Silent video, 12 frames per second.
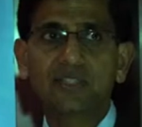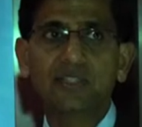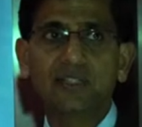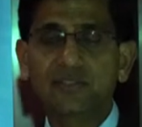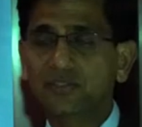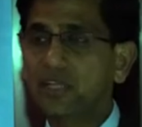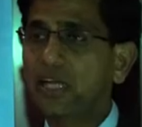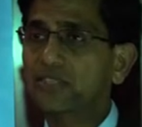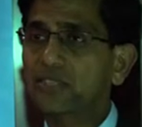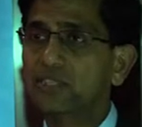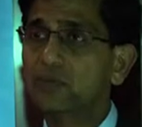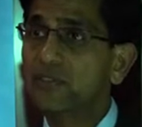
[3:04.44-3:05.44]
in
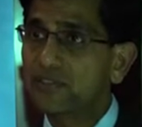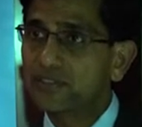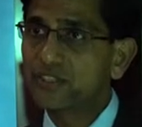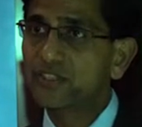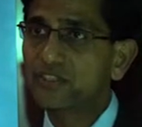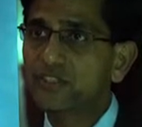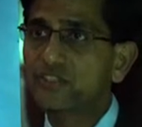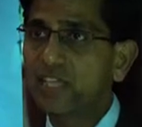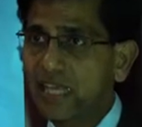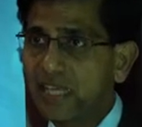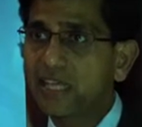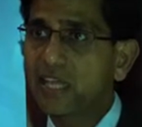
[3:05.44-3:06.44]
discussions with physicians
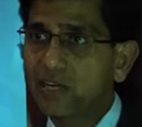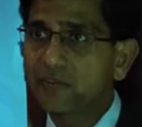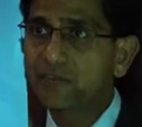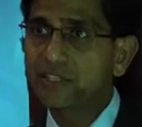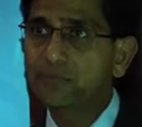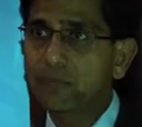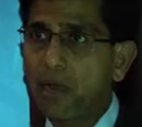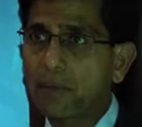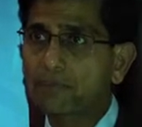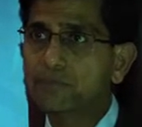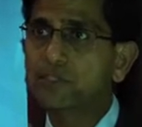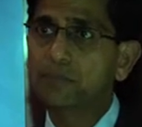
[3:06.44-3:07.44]
taking care of these
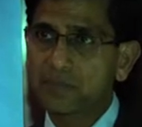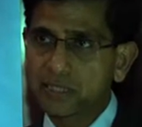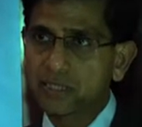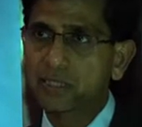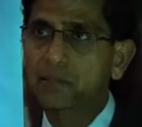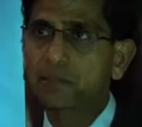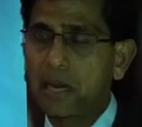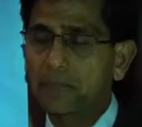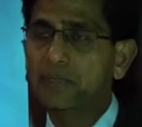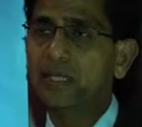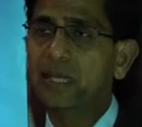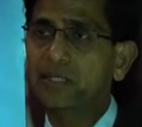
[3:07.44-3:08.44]
problems, in particular
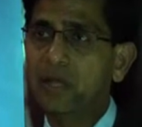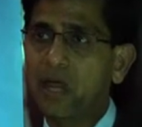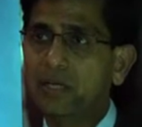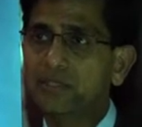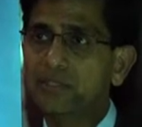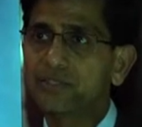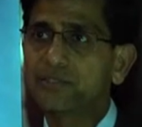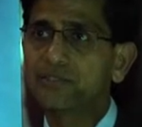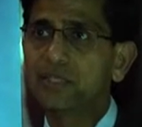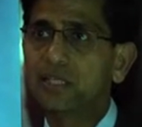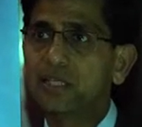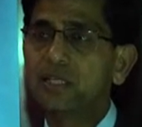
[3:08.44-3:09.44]
primary care doctors,
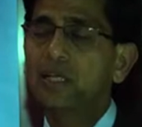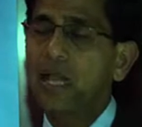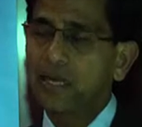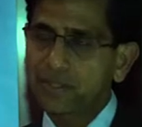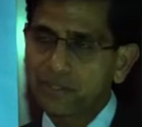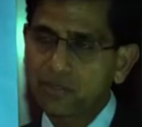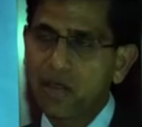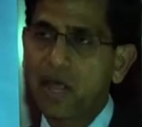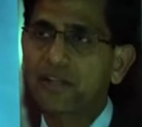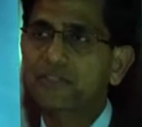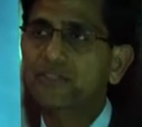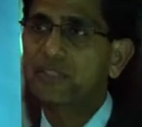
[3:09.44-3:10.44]

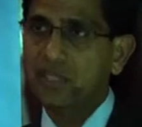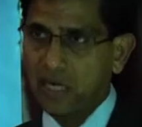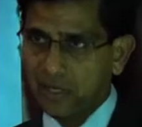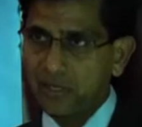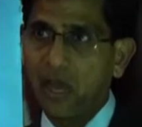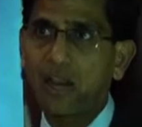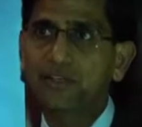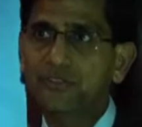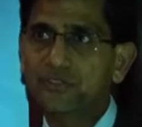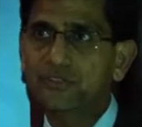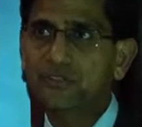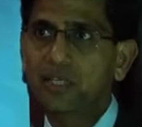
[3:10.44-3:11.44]
endocrinologists, and
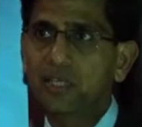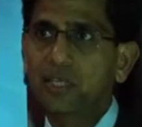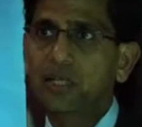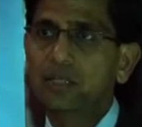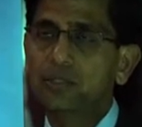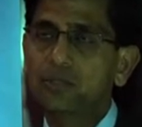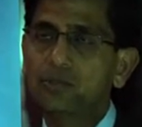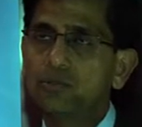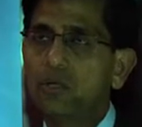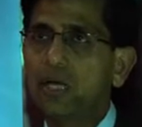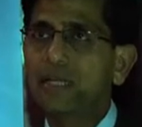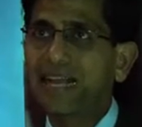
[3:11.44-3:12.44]
cardiologists,
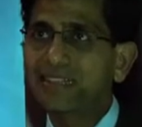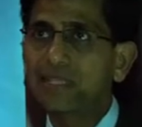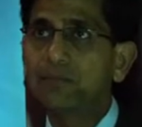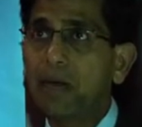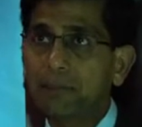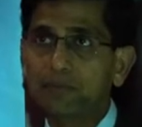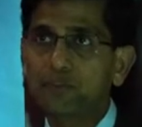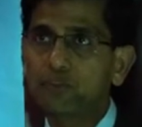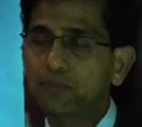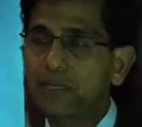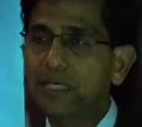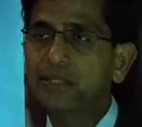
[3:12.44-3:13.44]
to get them up to
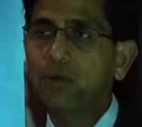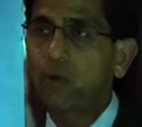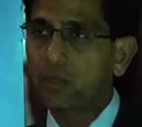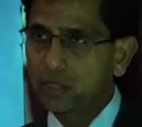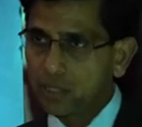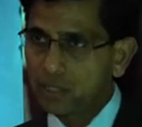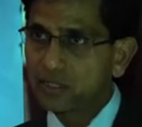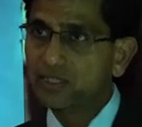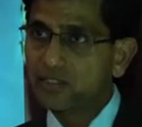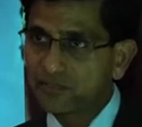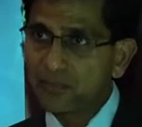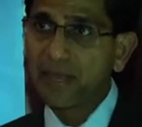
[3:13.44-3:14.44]
speed on current
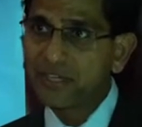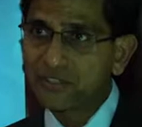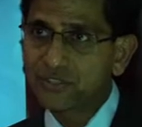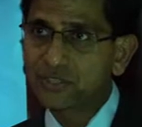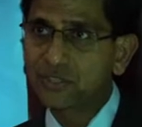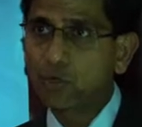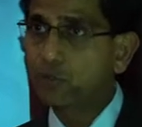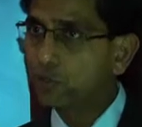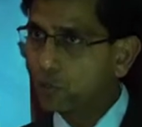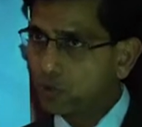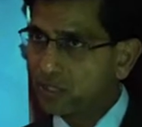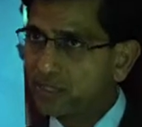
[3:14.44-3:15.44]
information on
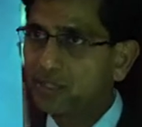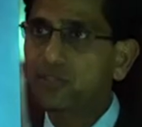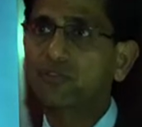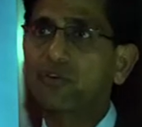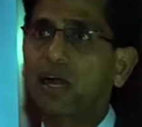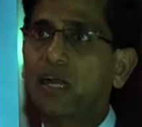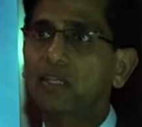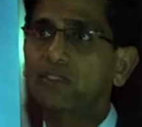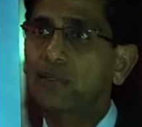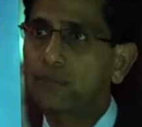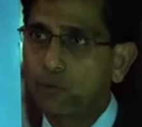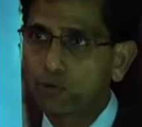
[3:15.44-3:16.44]
new clinical trials
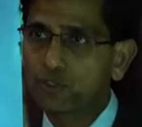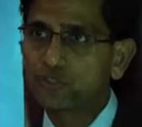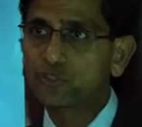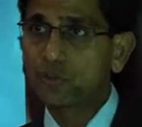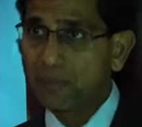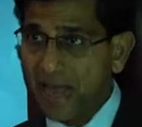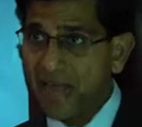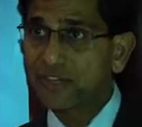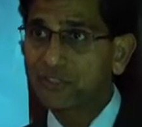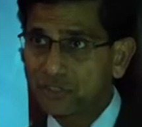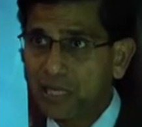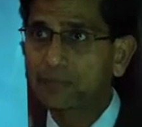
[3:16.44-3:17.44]
and approaches to
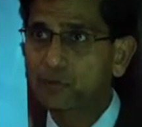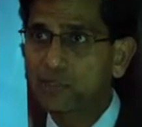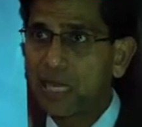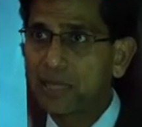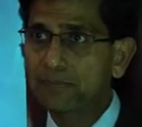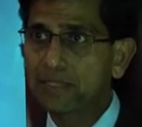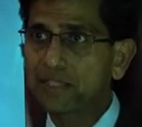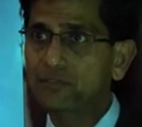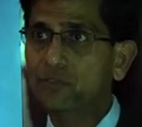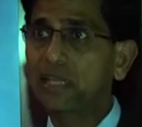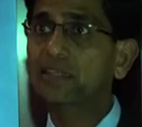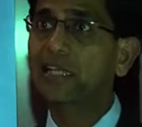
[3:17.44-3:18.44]
manage type 2 diabetes
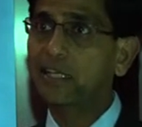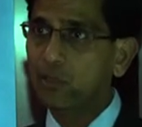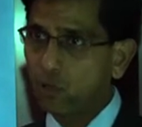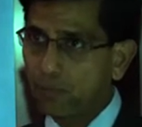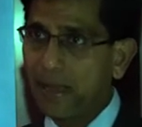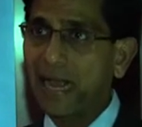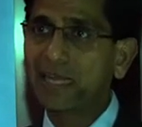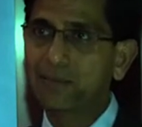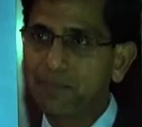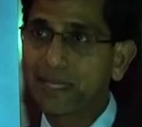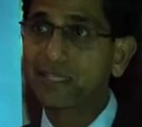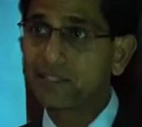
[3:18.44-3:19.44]
so that they can go back
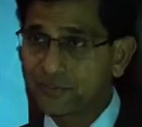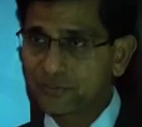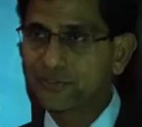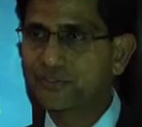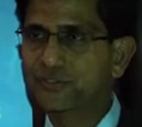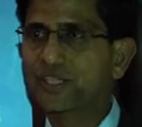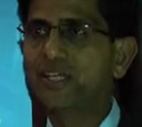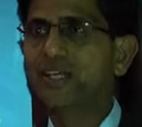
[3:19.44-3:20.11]
and make a difference